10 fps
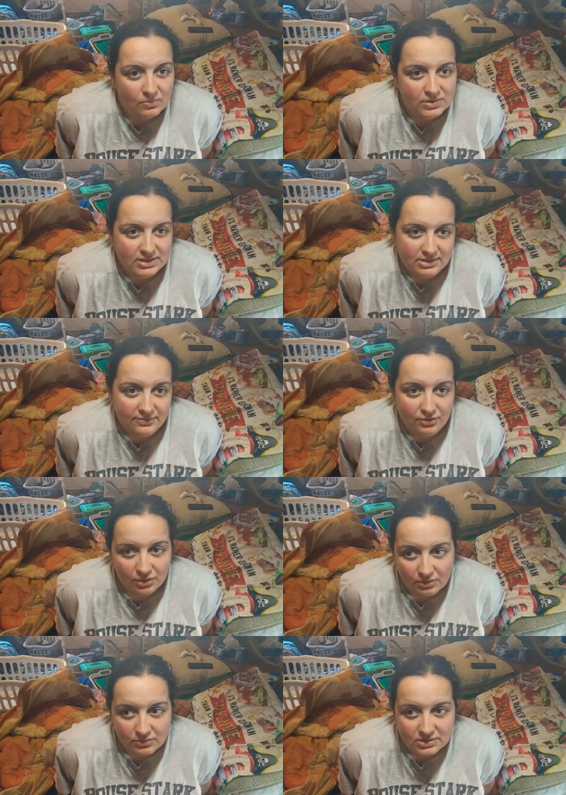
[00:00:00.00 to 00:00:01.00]
Six of
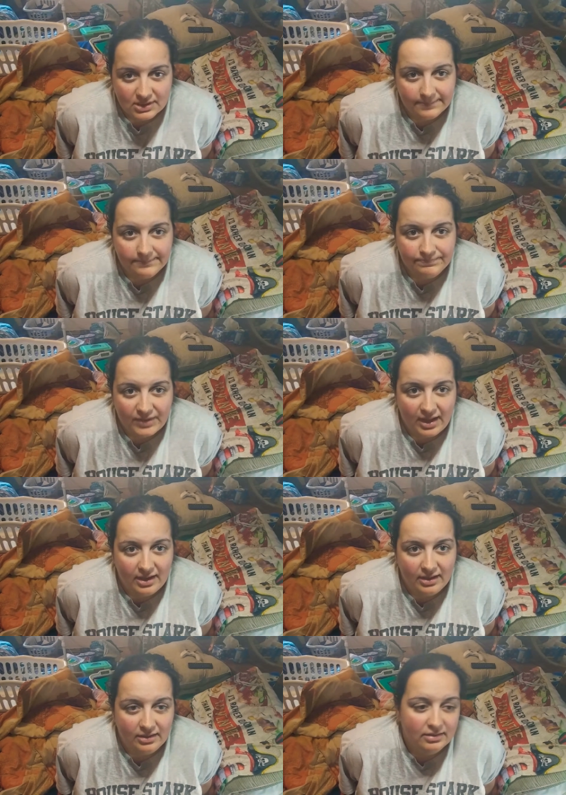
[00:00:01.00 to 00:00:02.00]
Crows,
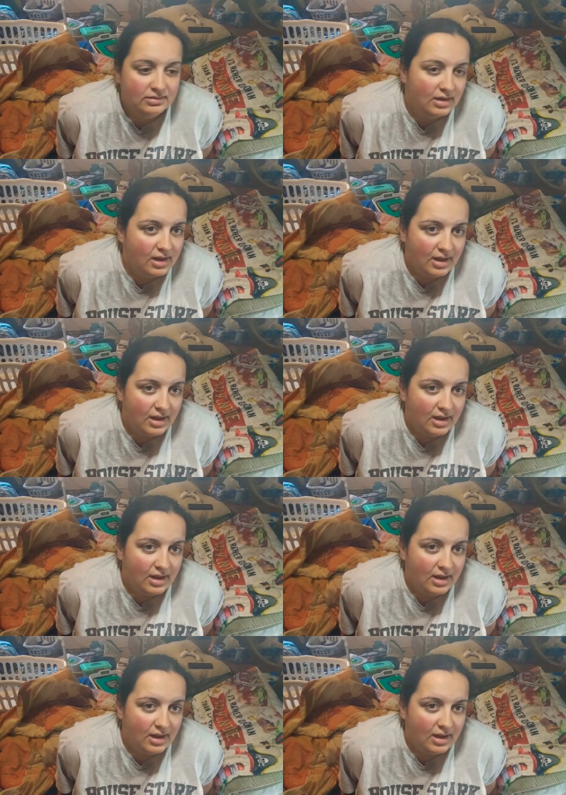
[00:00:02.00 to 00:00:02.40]
and